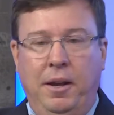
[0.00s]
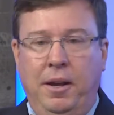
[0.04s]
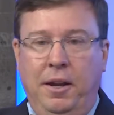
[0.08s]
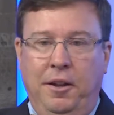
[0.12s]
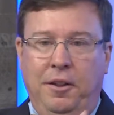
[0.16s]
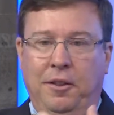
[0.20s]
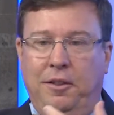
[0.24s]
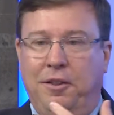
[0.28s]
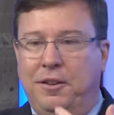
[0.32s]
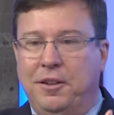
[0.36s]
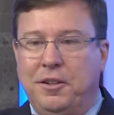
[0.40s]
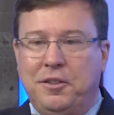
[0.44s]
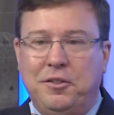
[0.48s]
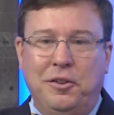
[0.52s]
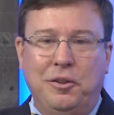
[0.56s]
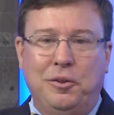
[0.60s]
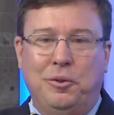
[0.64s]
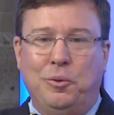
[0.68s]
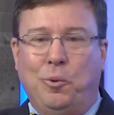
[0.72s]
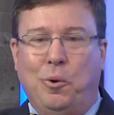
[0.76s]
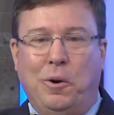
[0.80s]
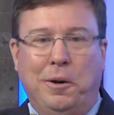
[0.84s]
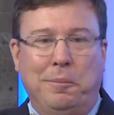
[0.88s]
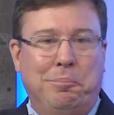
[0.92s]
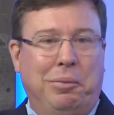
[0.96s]
This is
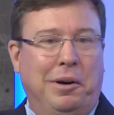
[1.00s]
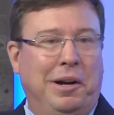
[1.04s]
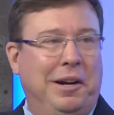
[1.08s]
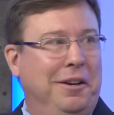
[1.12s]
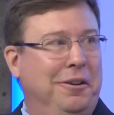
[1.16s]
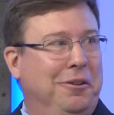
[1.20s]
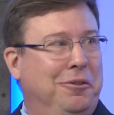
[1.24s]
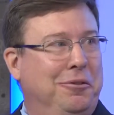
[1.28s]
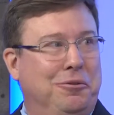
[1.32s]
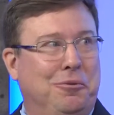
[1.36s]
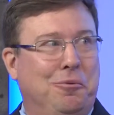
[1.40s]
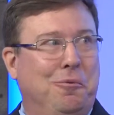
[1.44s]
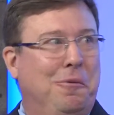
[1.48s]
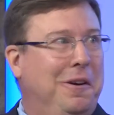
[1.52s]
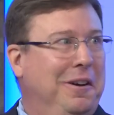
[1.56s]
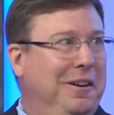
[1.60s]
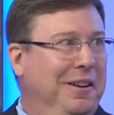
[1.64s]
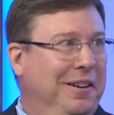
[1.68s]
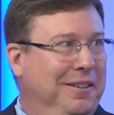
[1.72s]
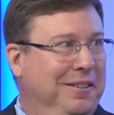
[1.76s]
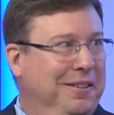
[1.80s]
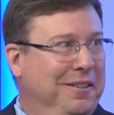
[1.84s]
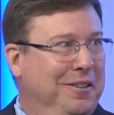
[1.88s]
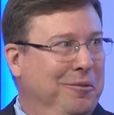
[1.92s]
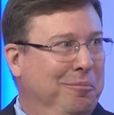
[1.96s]
what buyers
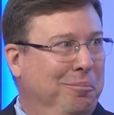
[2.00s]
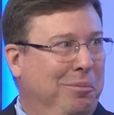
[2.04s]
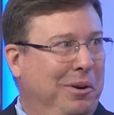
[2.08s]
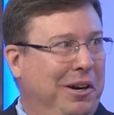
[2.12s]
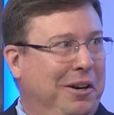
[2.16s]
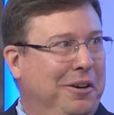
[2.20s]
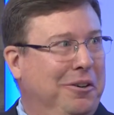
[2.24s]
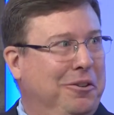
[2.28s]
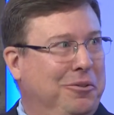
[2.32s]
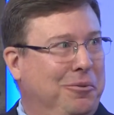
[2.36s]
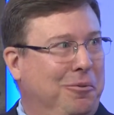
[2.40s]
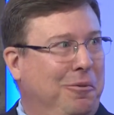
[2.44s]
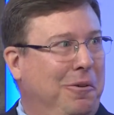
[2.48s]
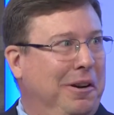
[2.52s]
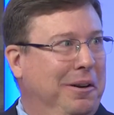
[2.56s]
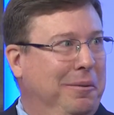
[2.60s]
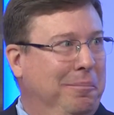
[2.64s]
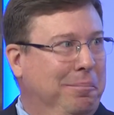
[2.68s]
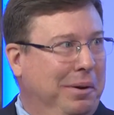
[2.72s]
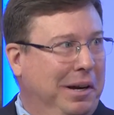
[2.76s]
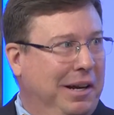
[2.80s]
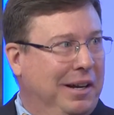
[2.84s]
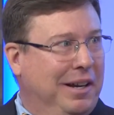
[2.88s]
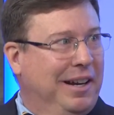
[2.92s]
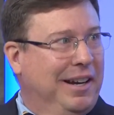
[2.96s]
want. Buyers want to
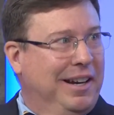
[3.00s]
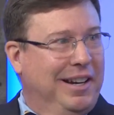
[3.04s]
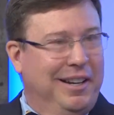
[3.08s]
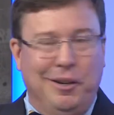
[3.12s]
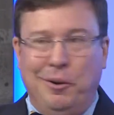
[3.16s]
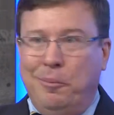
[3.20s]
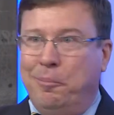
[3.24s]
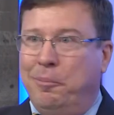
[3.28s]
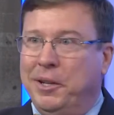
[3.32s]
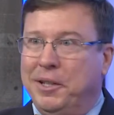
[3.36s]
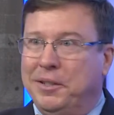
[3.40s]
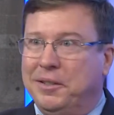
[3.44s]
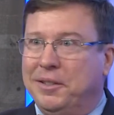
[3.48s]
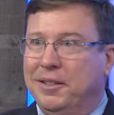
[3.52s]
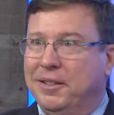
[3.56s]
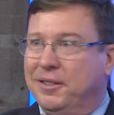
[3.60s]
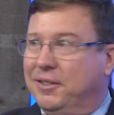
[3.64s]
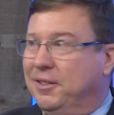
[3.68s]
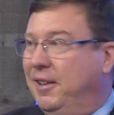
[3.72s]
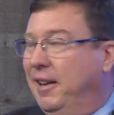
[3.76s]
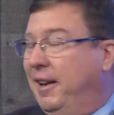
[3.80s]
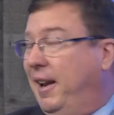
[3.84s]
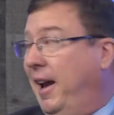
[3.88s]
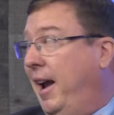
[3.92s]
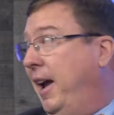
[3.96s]
buy a business
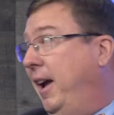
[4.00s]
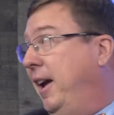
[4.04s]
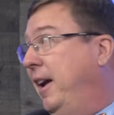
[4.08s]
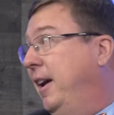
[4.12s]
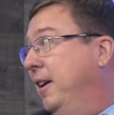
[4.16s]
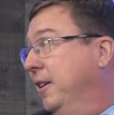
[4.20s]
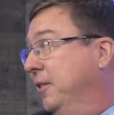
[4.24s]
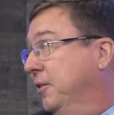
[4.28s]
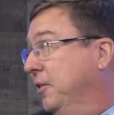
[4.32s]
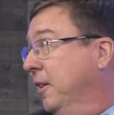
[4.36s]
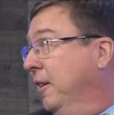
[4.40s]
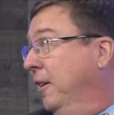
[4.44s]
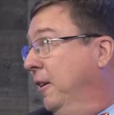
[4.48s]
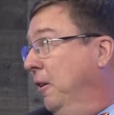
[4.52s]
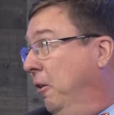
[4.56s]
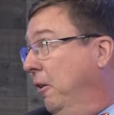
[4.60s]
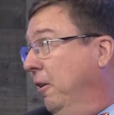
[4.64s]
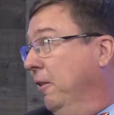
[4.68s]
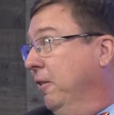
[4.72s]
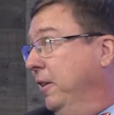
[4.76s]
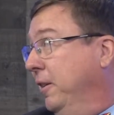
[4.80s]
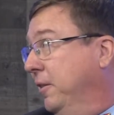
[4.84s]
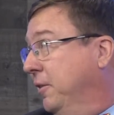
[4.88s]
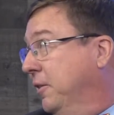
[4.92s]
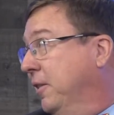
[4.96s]
that has all
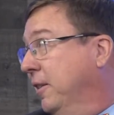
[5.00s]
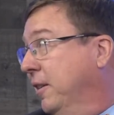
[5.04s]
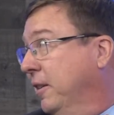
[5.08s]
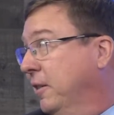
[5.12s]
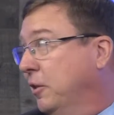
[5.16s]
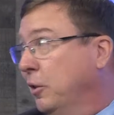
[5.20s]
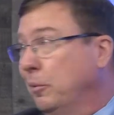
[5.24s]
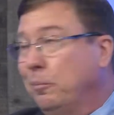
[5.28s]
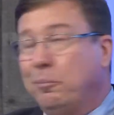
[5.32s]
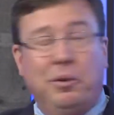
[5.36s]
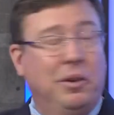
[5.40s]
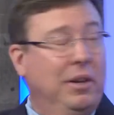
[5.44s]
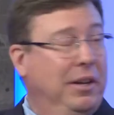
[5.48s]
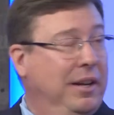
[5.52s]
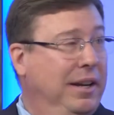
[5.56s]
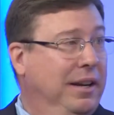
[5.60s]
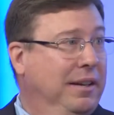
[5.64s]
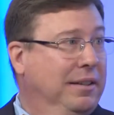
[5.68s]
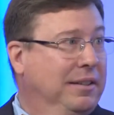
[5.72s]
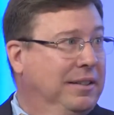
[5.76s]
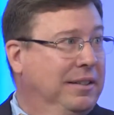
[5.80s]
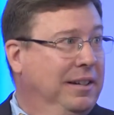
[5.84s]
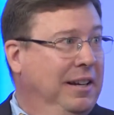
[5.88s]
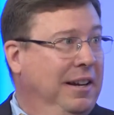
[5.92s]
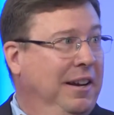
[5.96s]
these things in
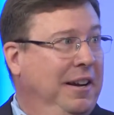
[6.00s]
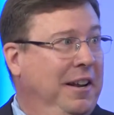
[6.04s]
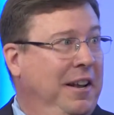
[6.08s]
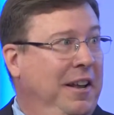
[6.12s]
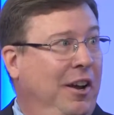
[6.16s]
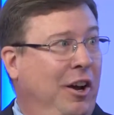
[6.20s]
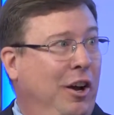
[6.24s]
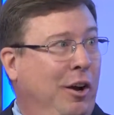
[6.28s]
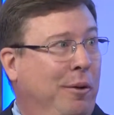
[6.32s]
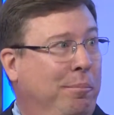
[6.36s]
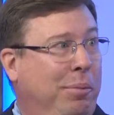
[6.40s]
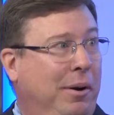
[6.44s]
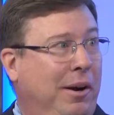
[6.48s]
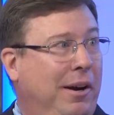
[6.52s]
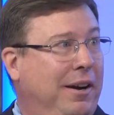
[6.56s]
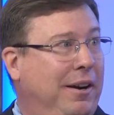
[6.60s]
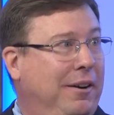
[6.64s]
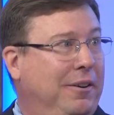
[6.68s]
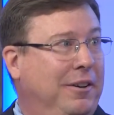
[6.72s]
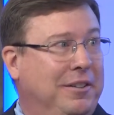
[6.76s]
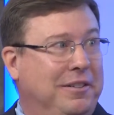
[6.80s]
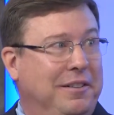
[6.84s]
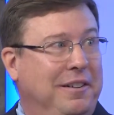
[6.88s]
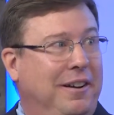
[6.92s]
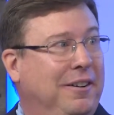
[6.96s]
place. A
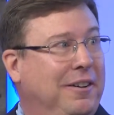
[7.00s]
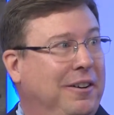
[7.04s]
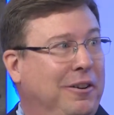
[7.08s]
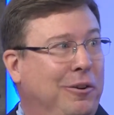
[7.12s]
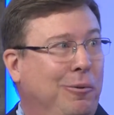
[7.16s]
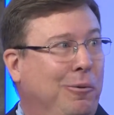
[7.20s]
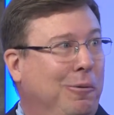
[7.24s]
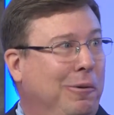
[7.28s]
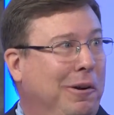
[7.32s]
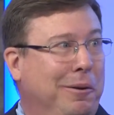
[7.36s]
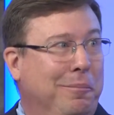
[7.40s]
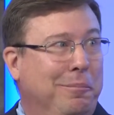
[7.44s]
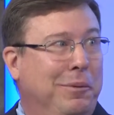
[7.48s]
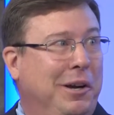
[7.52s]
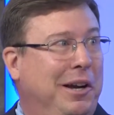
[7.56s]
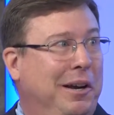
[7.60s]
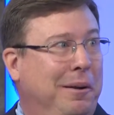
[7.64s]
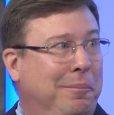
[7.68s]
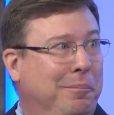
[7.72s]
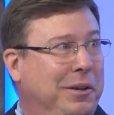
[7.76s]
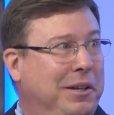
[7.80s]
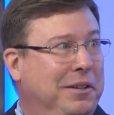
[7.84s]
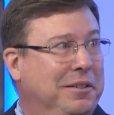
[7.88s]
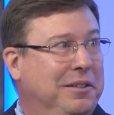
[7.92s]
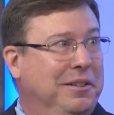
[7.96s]
buyer is not going to want to buy a
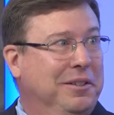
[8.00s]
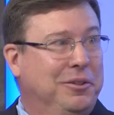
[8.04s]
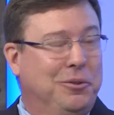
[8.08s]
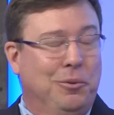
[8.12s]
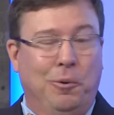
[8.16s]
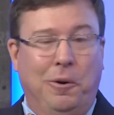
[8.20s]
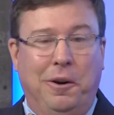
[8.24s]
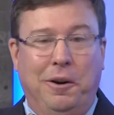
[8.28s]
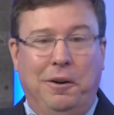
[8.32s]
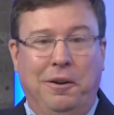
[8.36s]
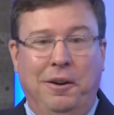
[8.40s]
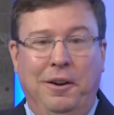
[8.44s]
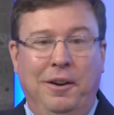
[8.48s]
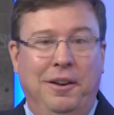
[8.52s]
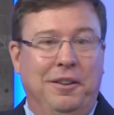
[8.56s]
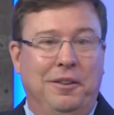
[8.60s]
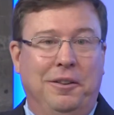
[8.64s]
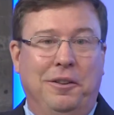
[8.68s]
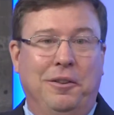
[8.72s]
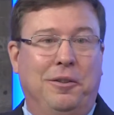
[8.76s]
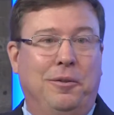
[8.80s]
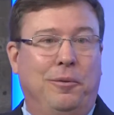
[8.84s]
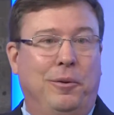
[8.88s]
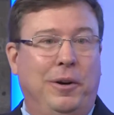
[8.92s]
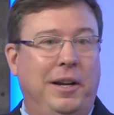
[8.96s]
business where
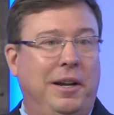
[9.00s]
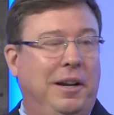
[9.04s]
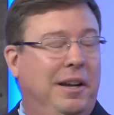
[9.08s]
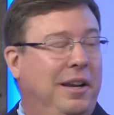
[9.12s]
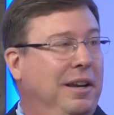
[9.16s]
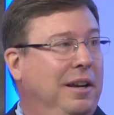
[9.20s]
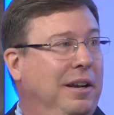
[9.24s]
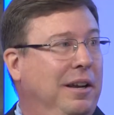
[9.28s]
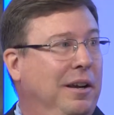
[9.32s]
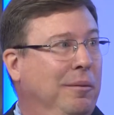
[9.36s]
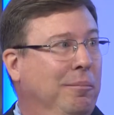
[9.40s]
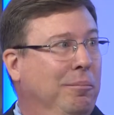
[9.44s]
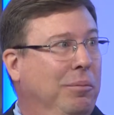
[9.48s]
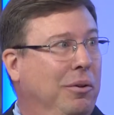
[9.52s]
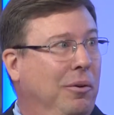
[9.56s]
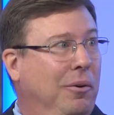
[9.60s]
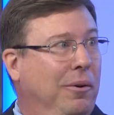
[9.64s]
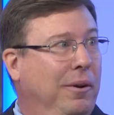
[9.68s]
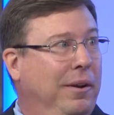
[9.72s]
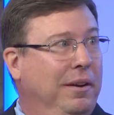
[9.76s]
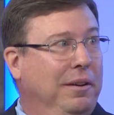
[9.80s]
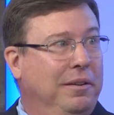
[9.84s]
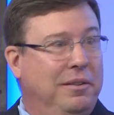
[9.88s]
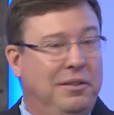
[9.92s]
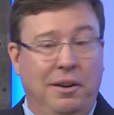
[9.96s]
the three key
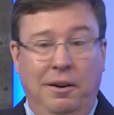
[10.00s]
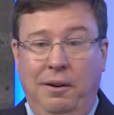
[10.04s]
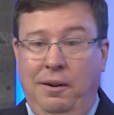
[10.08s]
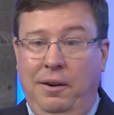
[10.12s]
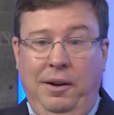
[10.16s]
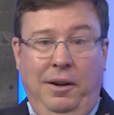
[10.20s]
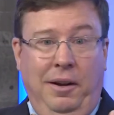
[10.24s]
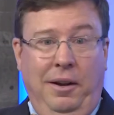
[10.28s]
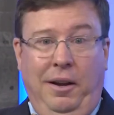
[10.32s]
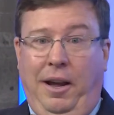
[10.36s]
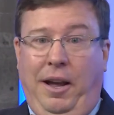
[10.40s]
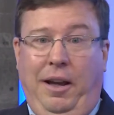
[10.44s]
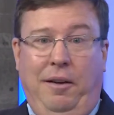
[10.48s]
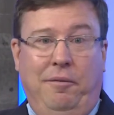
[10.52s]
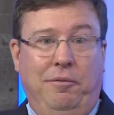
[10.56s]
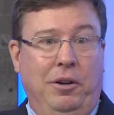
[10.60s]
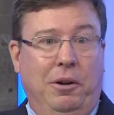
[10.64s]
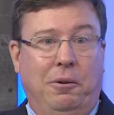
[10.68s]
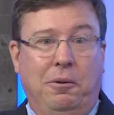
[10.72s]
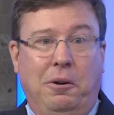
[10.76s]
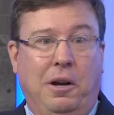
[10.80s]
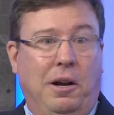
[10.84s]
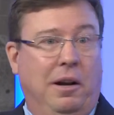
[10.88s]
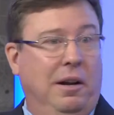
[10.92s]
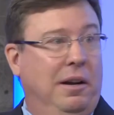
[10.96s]
employees have
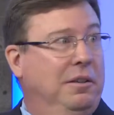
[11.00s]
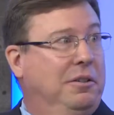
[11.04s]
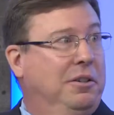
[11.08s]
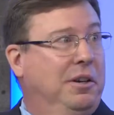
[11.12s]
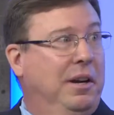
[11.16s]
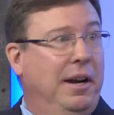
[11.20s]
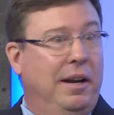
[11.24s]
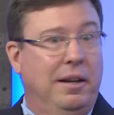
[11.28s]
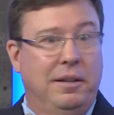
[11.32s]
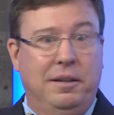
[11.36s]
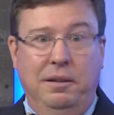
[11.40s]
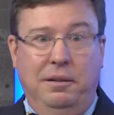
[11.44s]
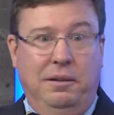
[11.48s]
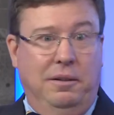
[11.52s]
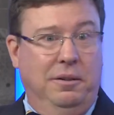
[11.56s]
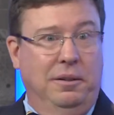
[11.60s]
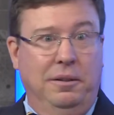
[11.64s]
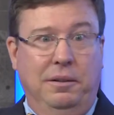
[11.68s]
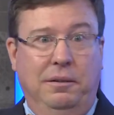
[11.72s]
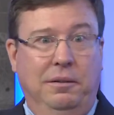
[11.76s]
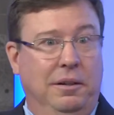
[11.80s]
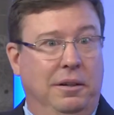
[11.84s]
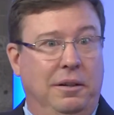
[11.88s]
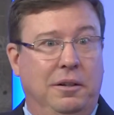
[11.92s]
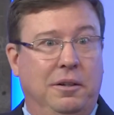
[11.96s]
no contract and
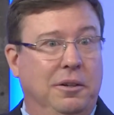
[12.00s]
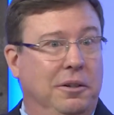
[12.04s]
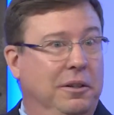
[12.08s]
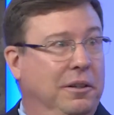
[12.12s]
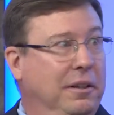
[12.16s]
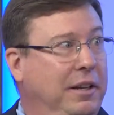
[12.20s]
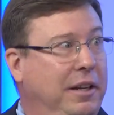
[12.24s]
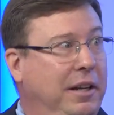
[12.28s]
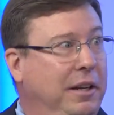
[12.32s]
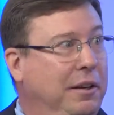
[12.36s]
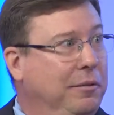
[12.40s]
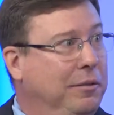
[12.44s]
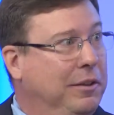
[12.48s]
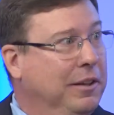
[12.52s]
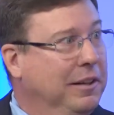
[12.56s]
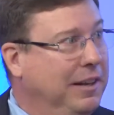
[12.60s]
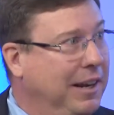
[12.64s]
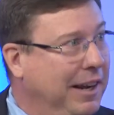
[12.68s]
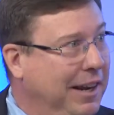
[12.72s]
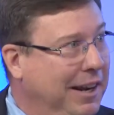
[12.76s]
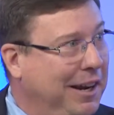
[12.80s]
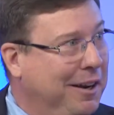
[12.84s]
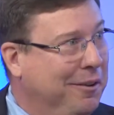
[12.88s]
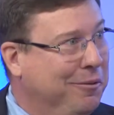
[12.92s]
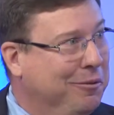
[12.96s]
could leave the
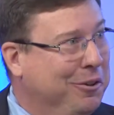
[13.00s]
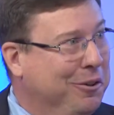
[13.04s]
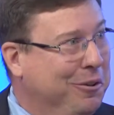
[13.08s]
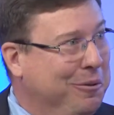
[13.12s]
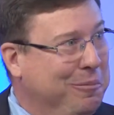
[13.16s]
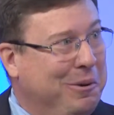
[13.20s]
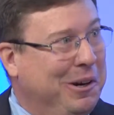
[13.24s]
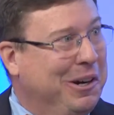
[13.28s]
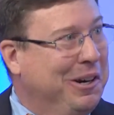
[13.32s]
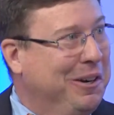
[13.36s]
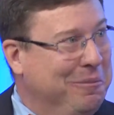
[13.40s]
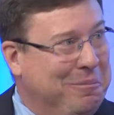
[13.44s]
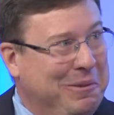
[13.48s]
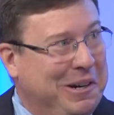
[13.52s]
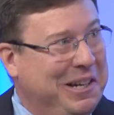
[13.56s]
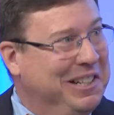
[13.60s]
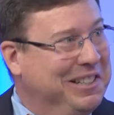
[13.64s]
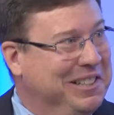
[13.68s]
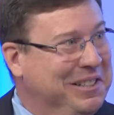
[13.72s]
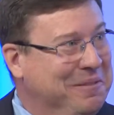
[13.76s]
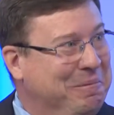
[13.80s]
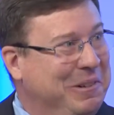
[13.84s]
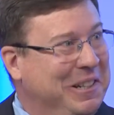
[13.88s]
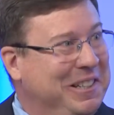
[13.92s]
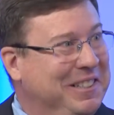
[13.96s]
day after the buyer buys
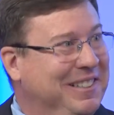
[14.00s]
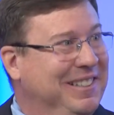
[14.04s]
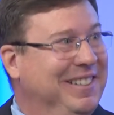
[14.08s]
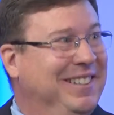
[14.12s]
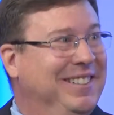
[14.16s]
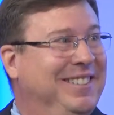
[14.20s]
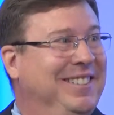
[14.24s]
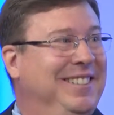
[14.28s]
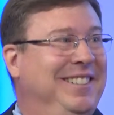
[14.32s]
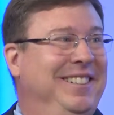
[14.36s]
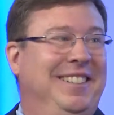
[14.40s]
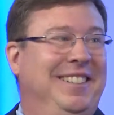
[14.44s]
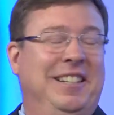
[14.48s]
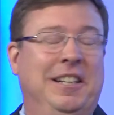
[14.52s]
the business.